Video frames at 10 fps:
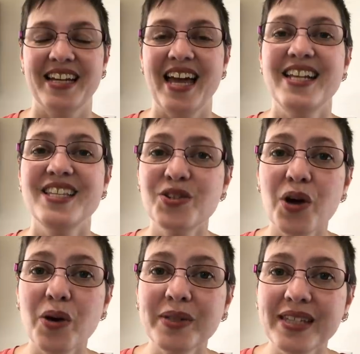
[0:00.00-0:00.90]
And it's
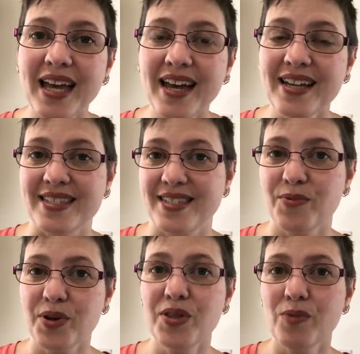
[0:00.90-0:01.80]
normally us.
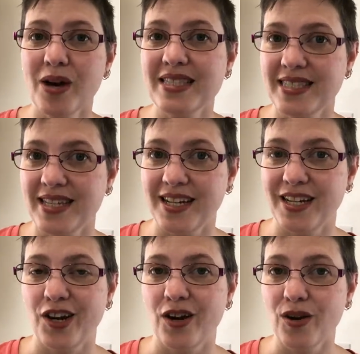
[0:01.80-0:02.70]
We're the ones sitting
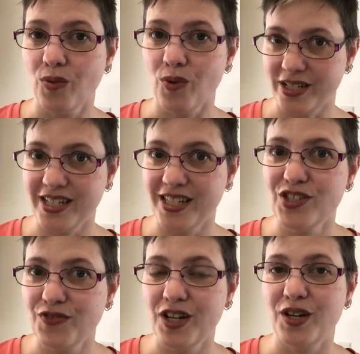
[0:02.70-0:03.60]
here watching this
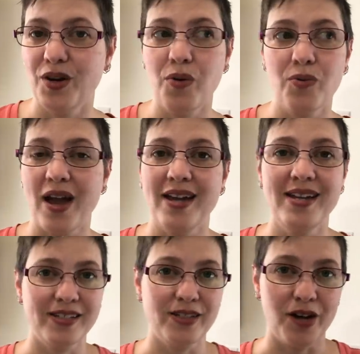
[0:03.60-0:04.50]
video,
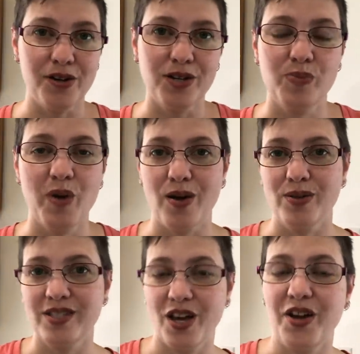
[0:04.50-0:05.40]
right? Not our
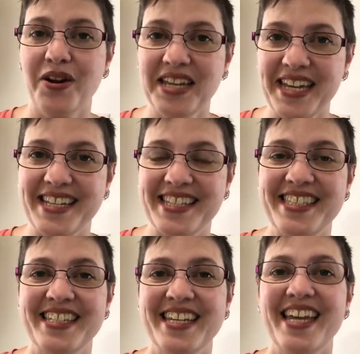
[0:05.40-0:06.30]
spouse, not our
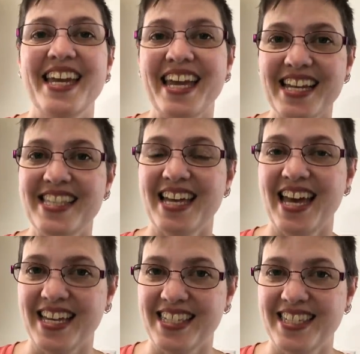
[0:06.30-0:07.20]
kids. It's
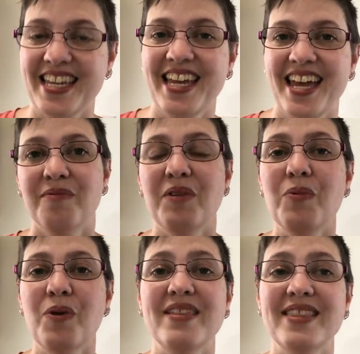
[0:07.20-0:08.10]
us we
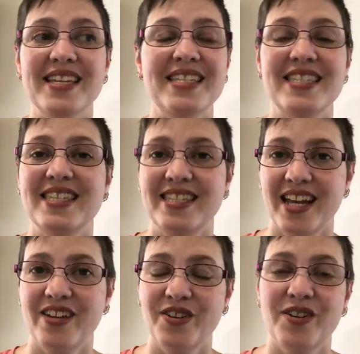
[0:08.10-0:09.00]
want this
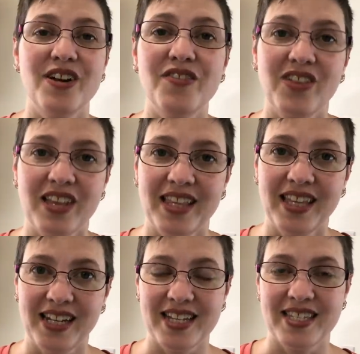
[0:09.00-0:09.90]
standard of
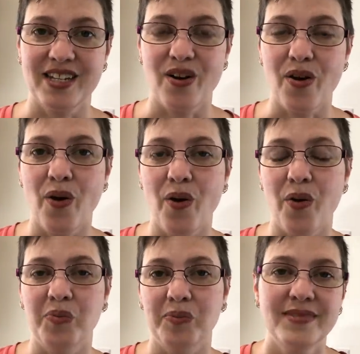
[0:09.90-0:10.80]
cleanliness in our
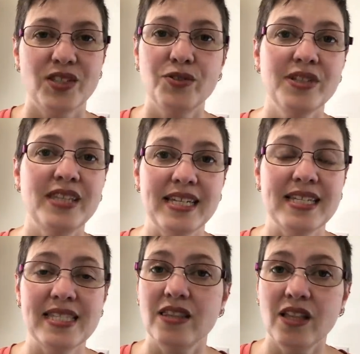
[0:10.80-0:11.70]
home. The truth
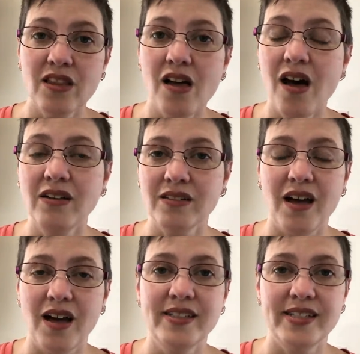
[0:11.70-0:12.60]
is, the long
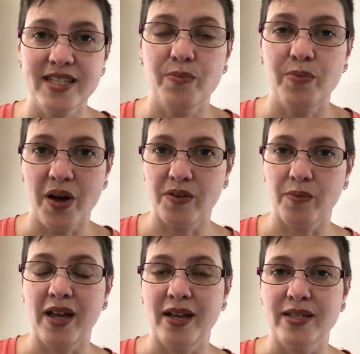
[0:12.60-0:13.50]
lawn doesn't bother
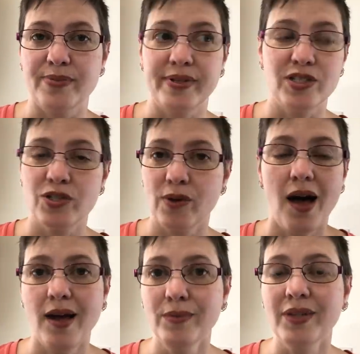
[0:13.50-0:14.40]
my husband, so
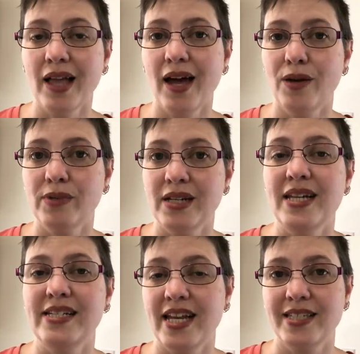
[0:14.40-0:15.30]
I'm glad when he
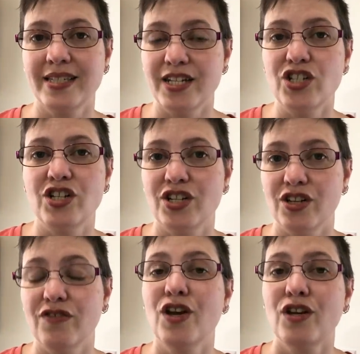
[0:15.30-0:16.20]
takes
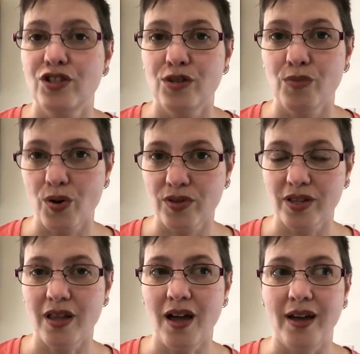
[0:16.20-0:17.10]
initiative to mow the
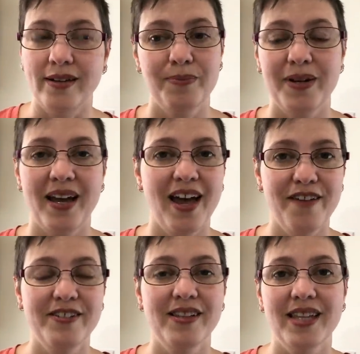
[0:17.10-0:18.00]
lawn, but I have
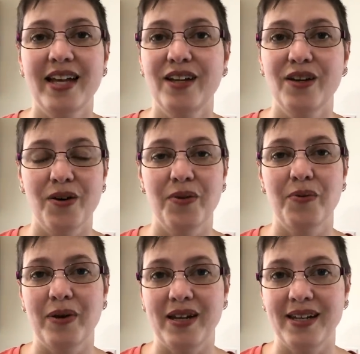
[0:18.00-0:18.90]
to let it go
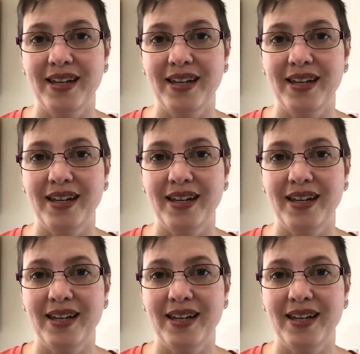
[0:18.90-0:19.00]
when